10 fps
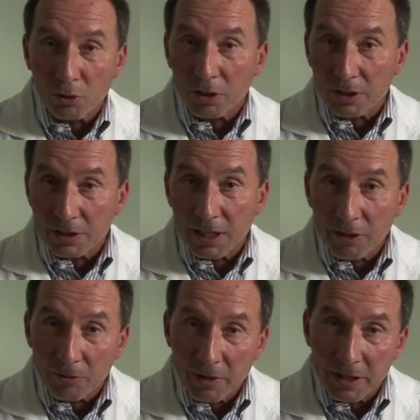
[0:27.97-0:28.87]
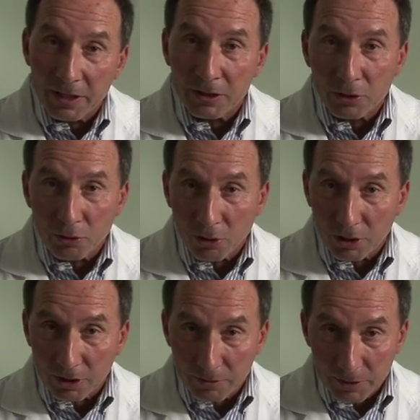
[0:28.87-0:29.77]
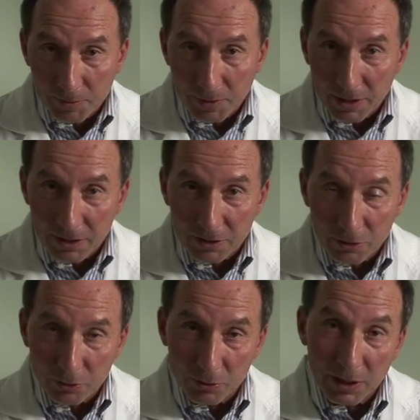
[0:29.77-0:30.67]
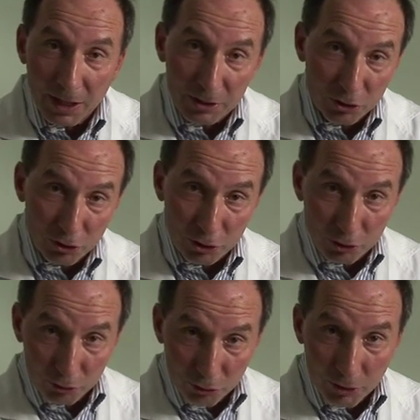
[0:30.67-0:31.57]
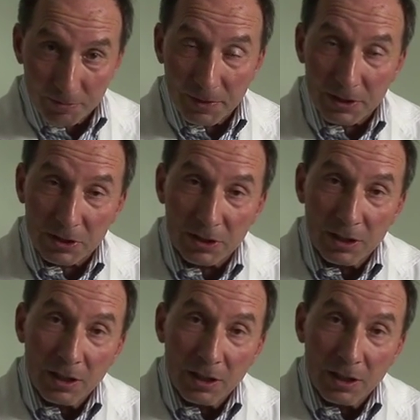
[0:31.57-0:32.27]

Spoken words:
longer tolerated and no longer responding to non-surgical treatments.